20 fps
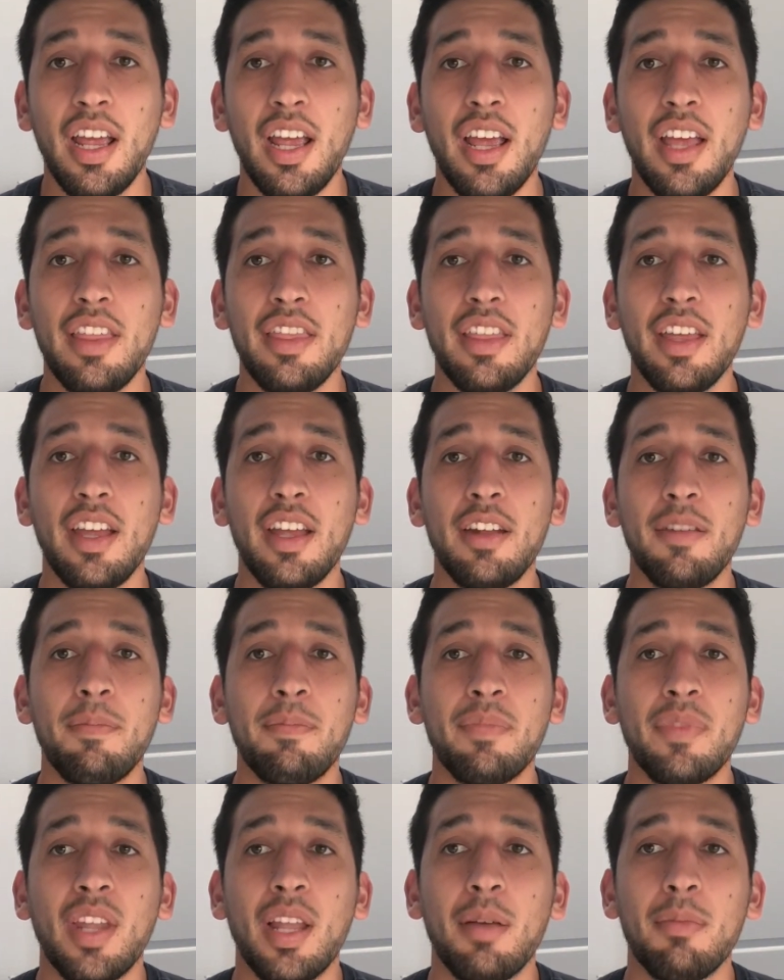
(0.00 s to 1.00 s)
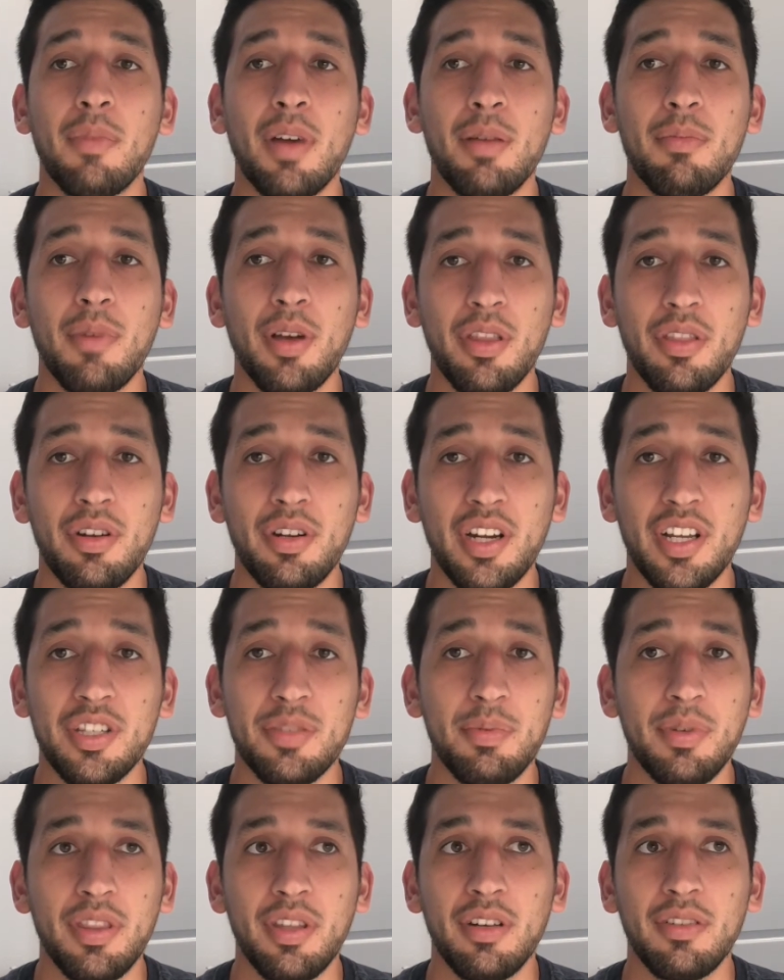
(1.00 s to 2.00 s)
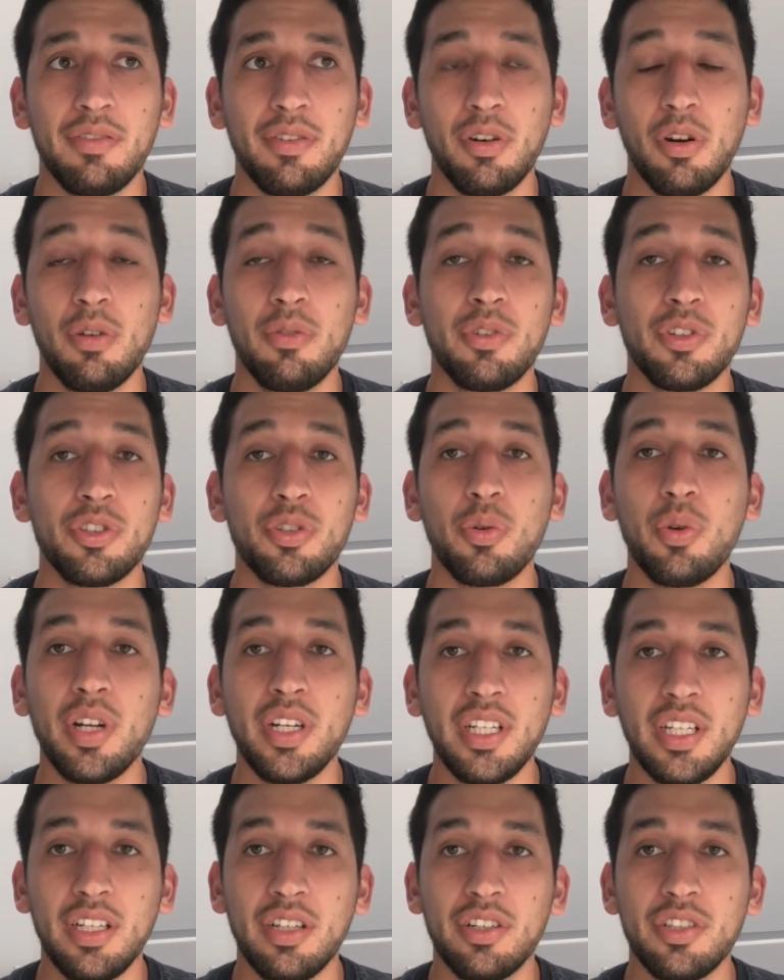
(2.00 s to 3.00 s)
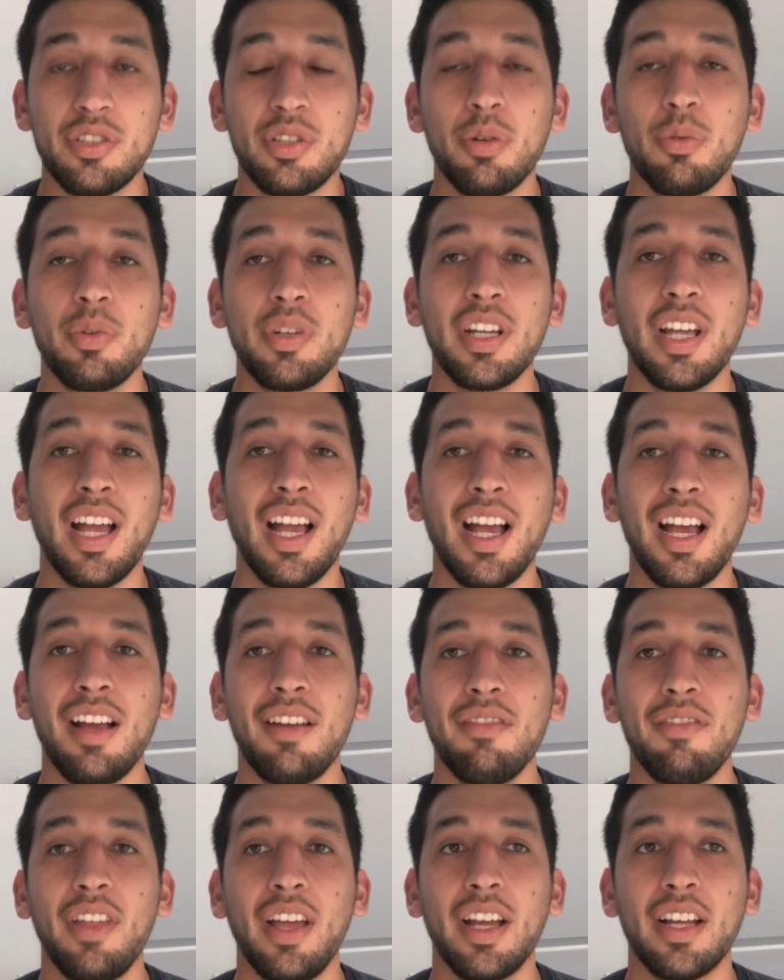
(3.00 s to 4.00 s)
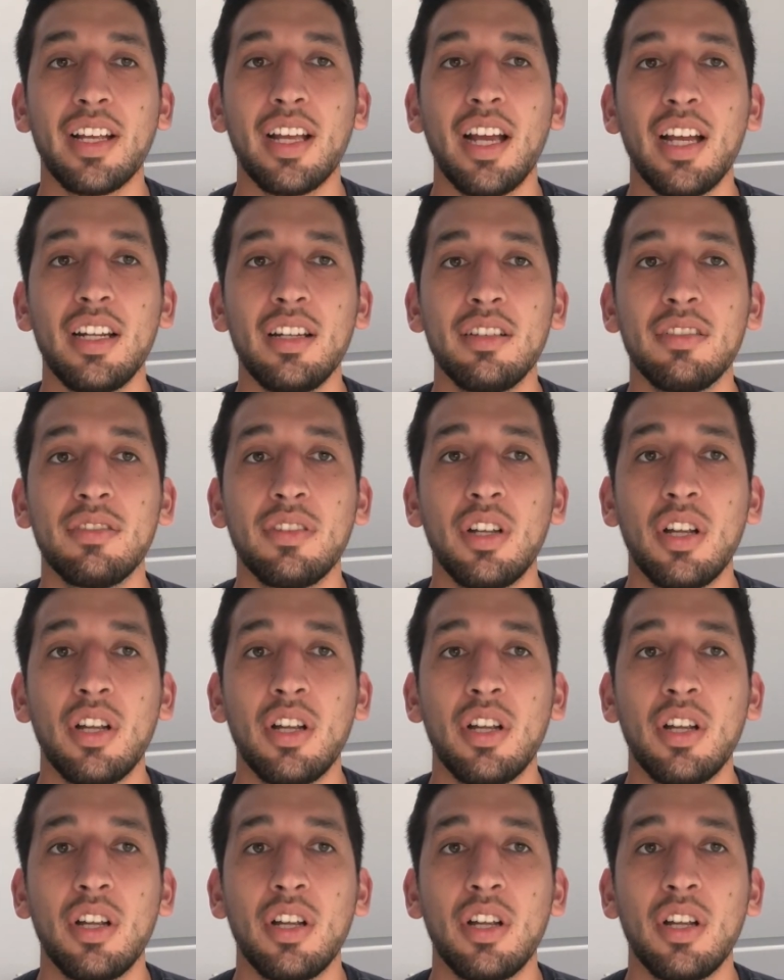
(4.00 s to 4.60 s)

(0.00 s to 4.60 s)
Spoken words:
And then my mother has been there for over 20 years. So we have that kind of